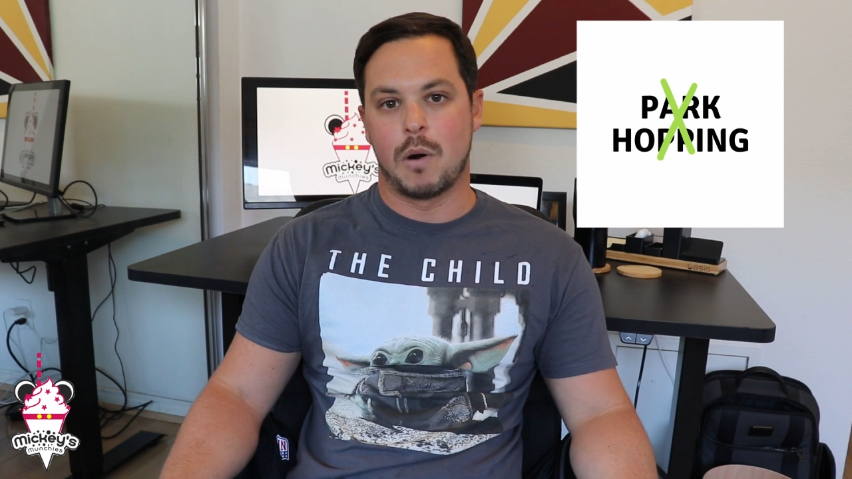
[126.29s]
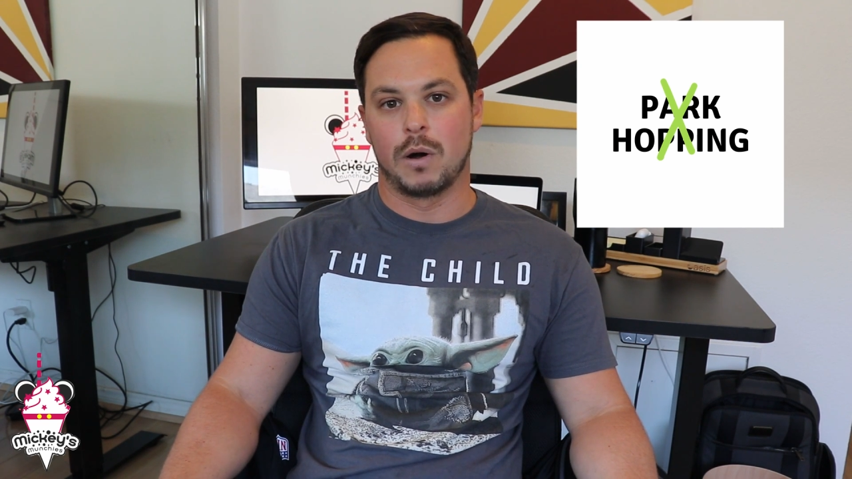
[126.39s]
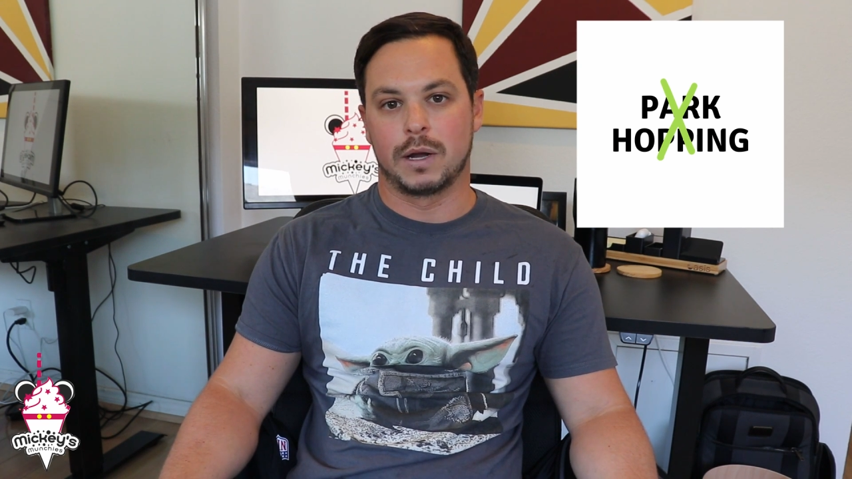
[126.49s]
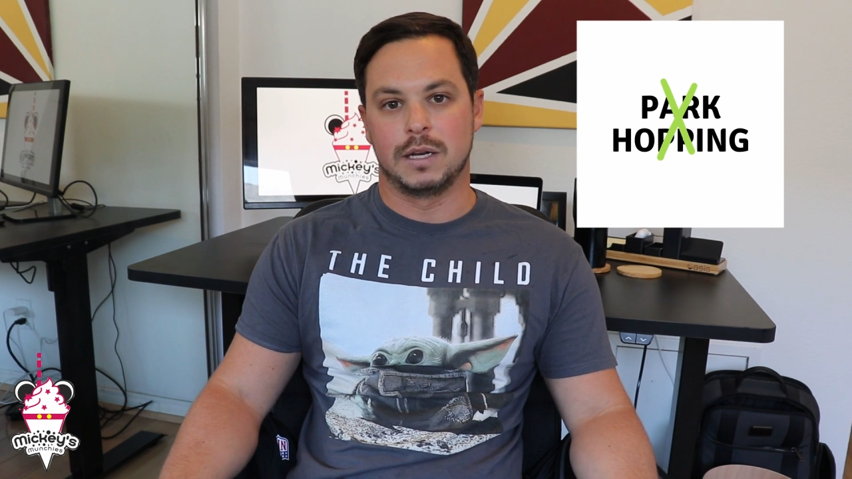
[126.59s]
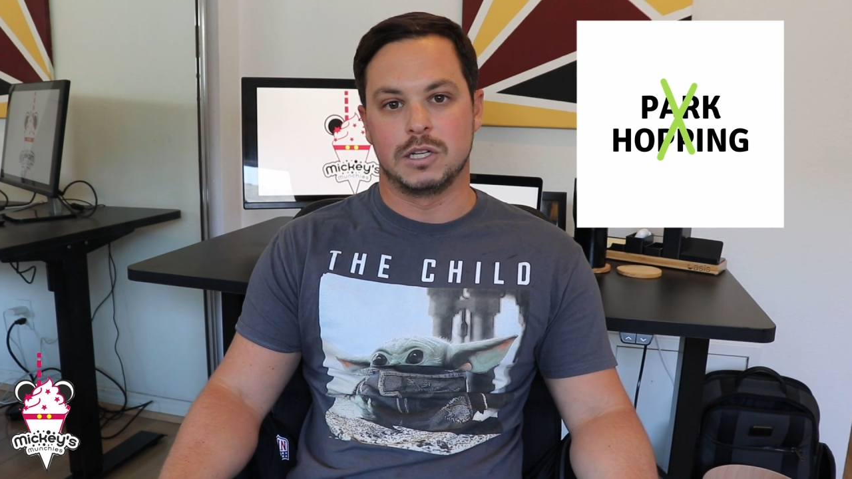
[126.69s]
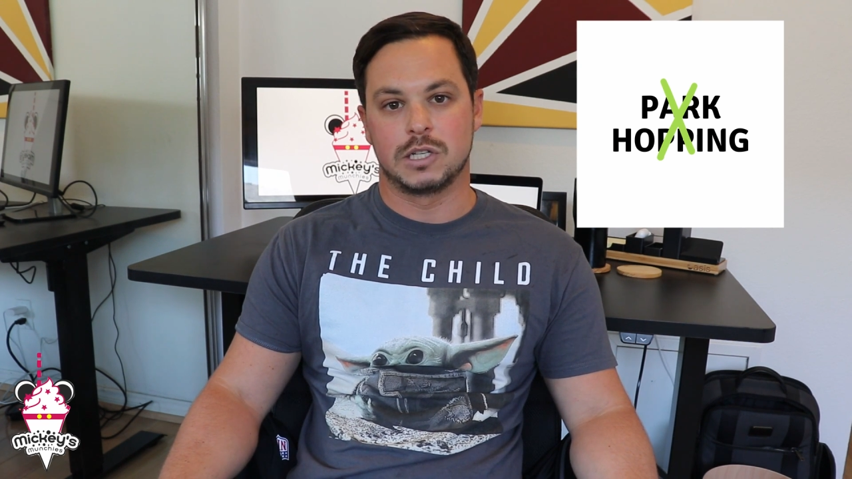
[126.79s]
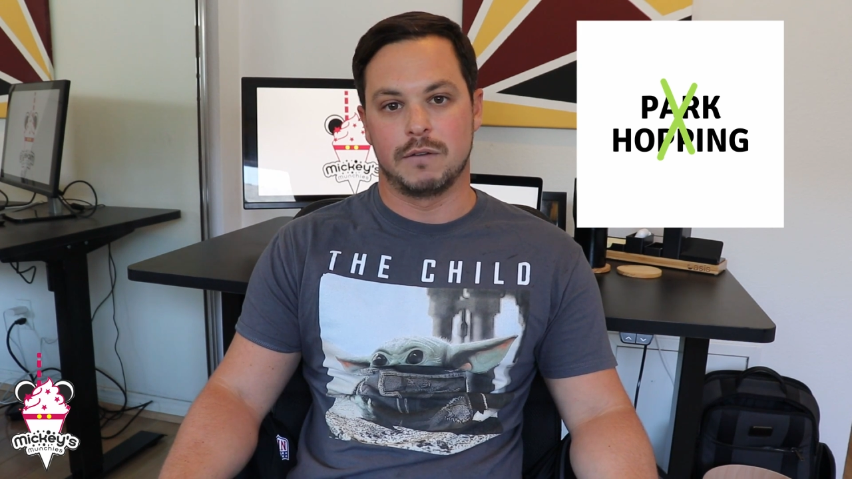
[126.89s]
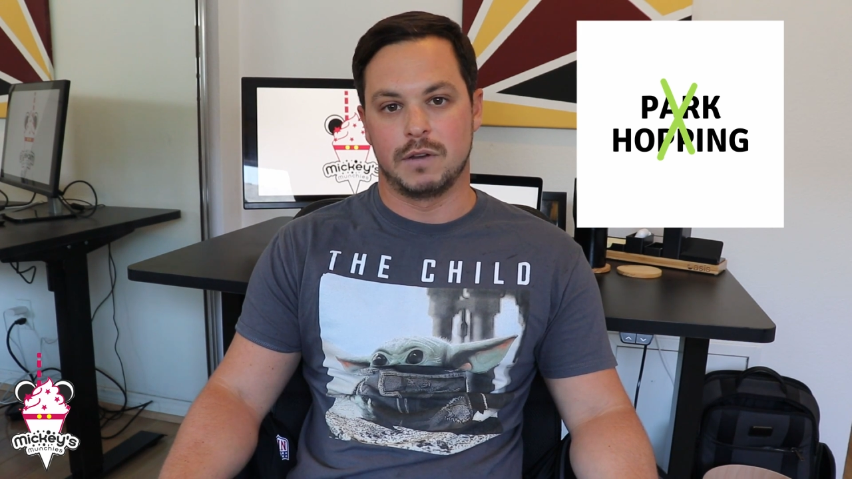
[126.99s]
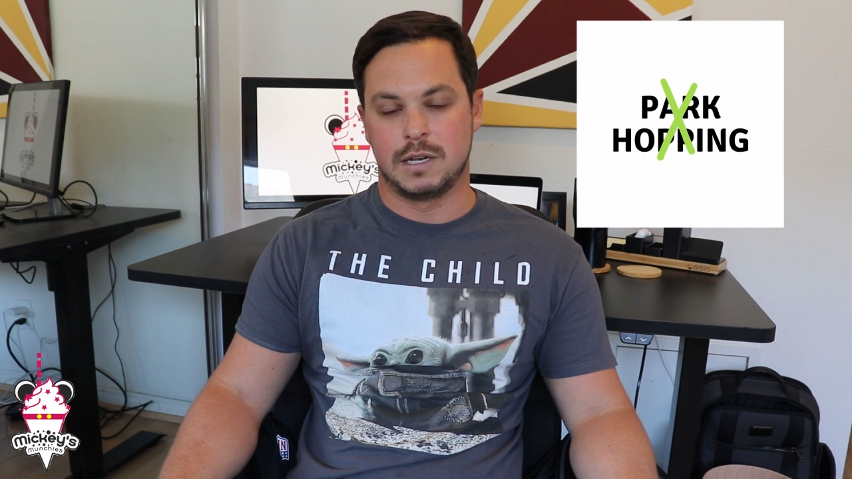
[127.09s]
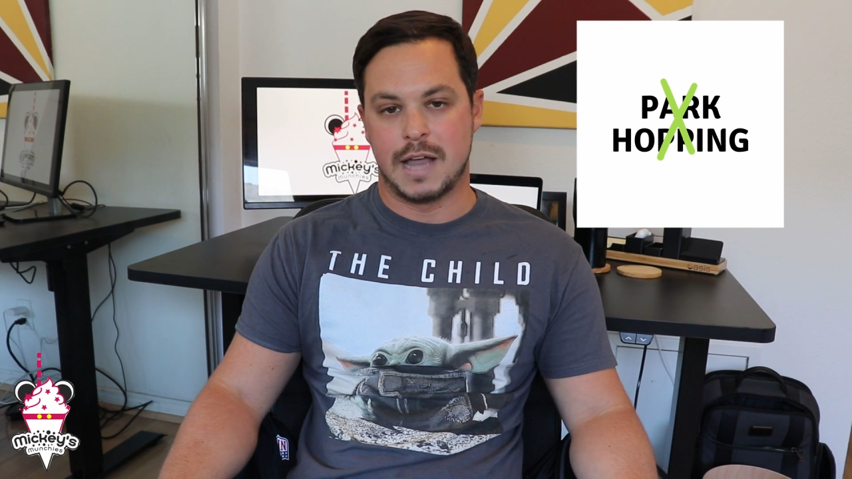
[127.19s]
park in each
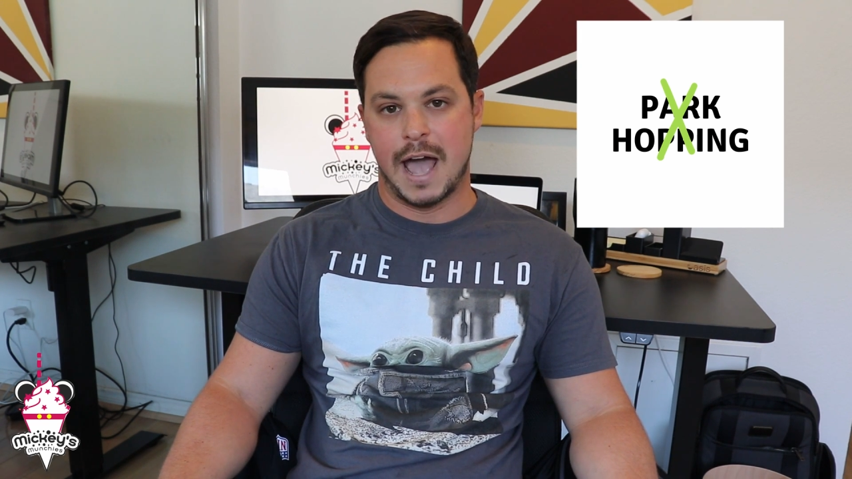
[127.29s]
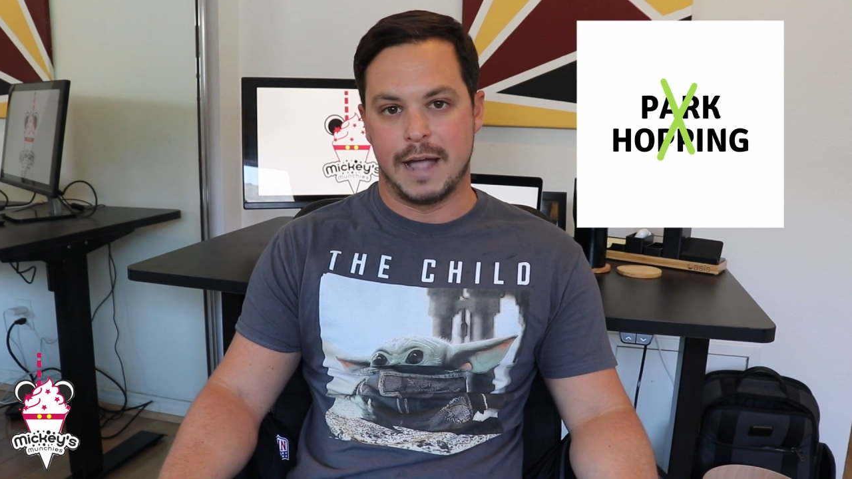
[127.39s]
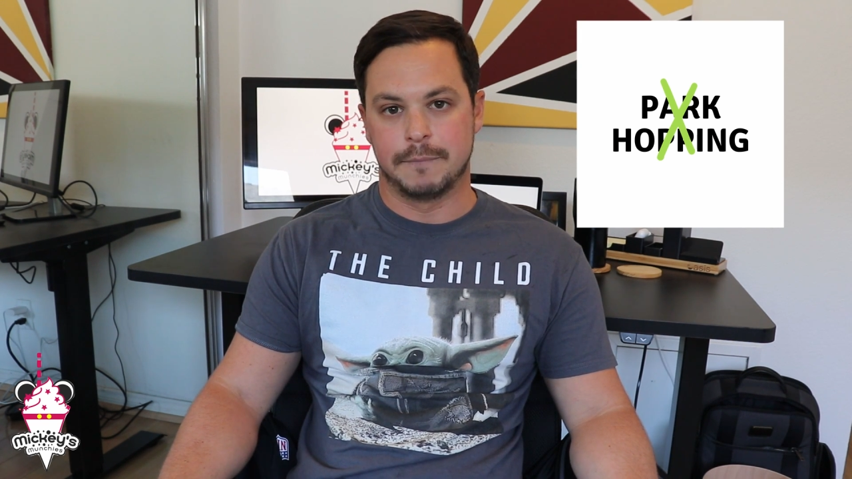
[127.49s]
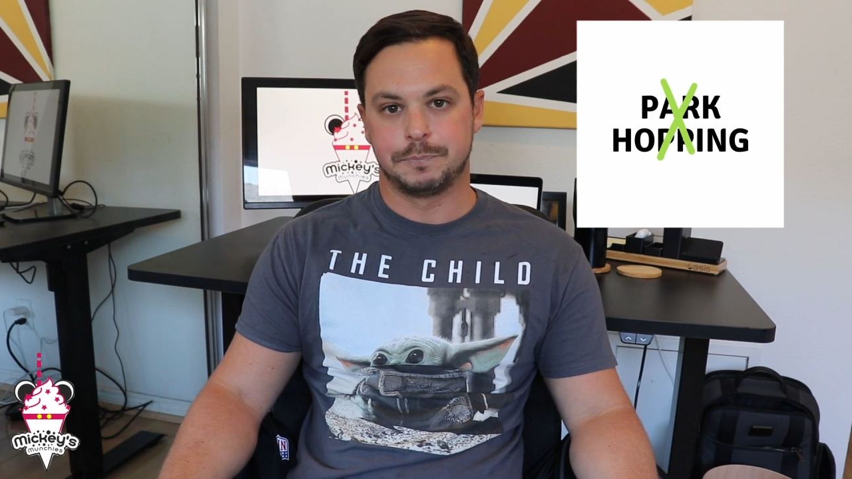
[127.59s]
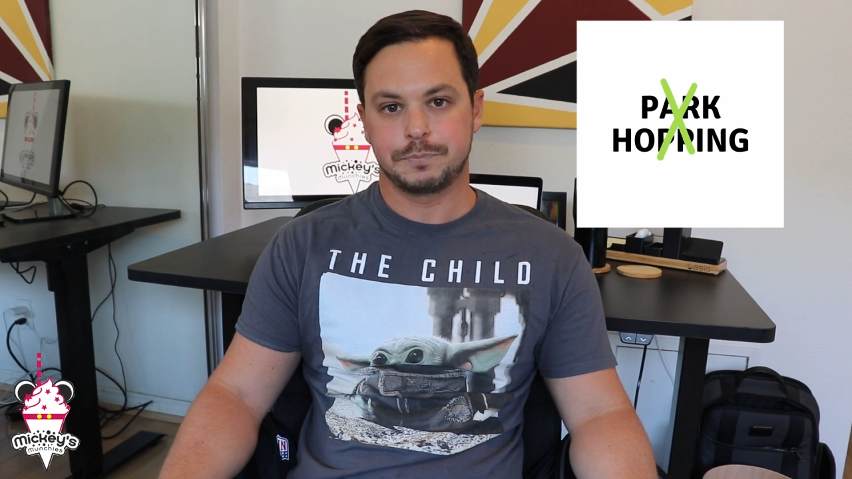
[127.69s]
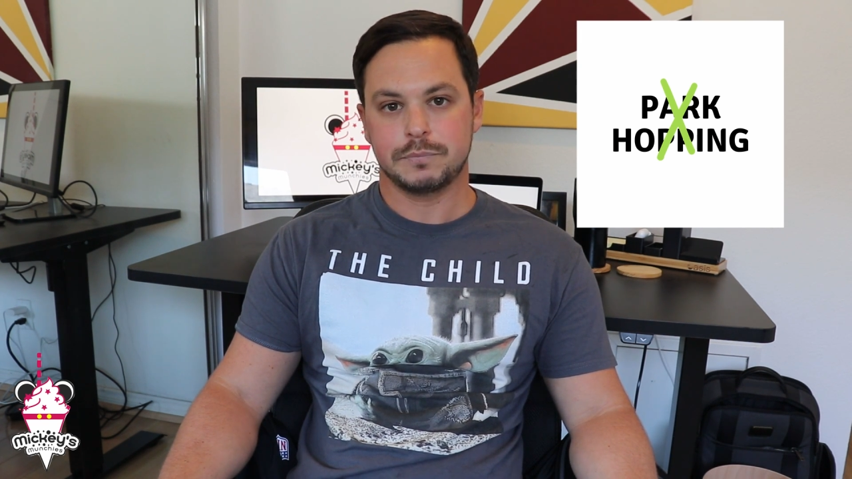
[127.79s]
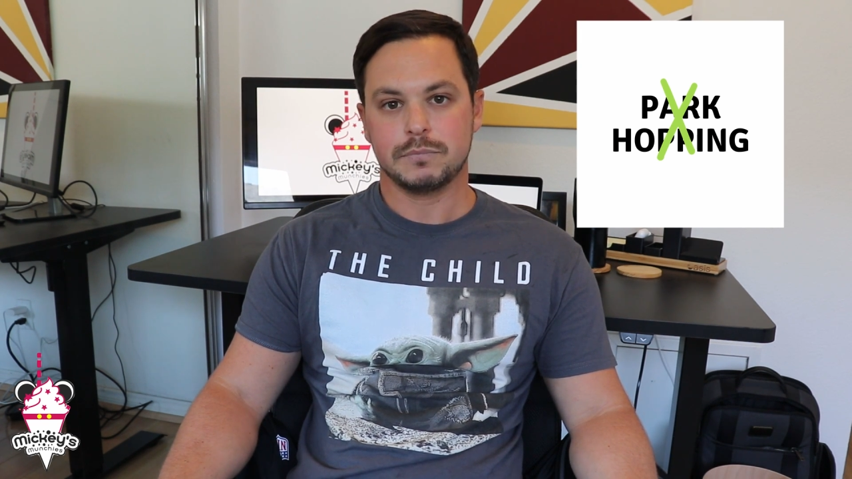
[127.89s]
given day.